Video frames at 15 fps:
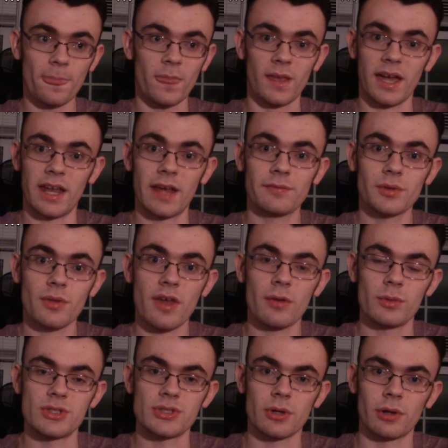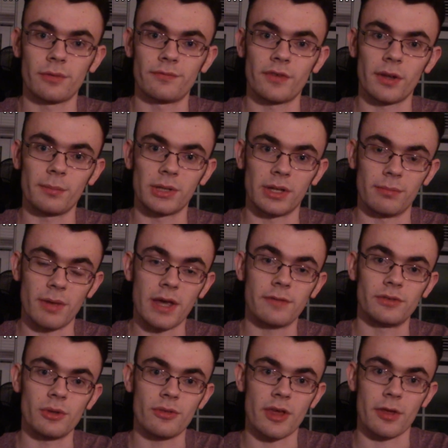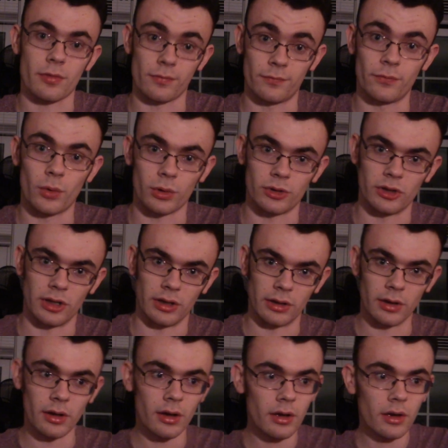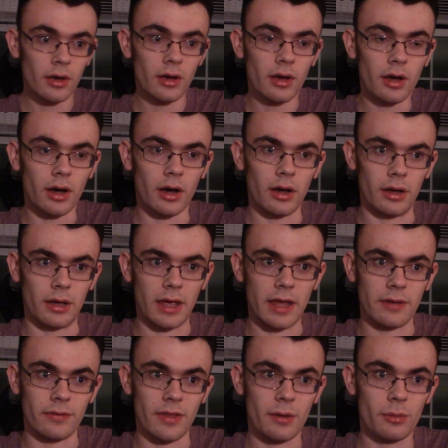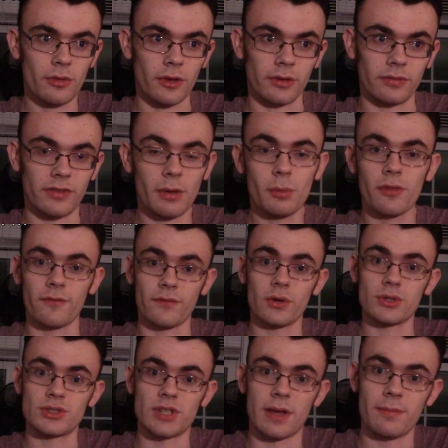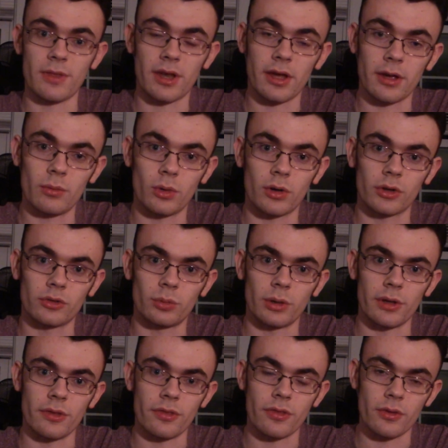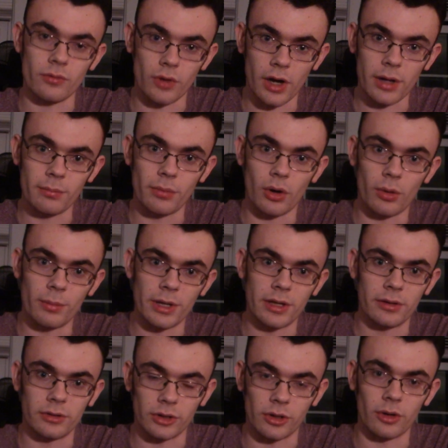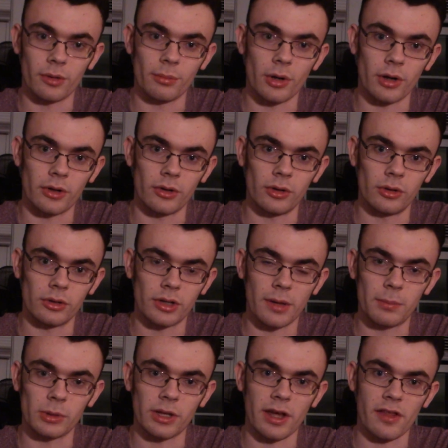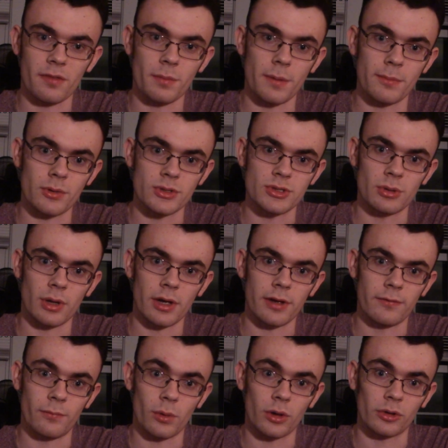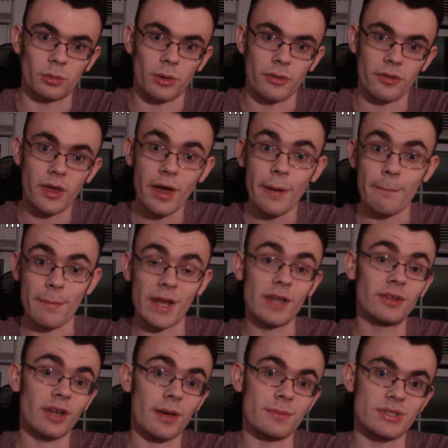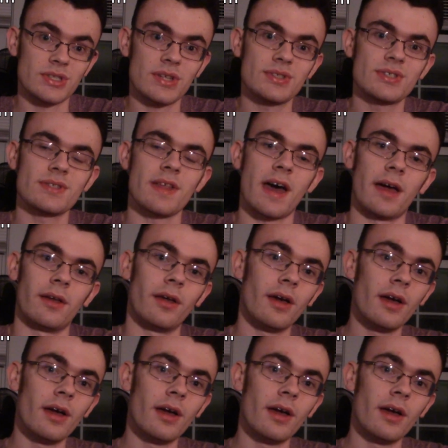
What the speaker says: And after that we started filming in May of 2014. And that was the first time that I worked with Ryan Bowman, Dakota Markle, a couple cast members who I have worked with many times since then,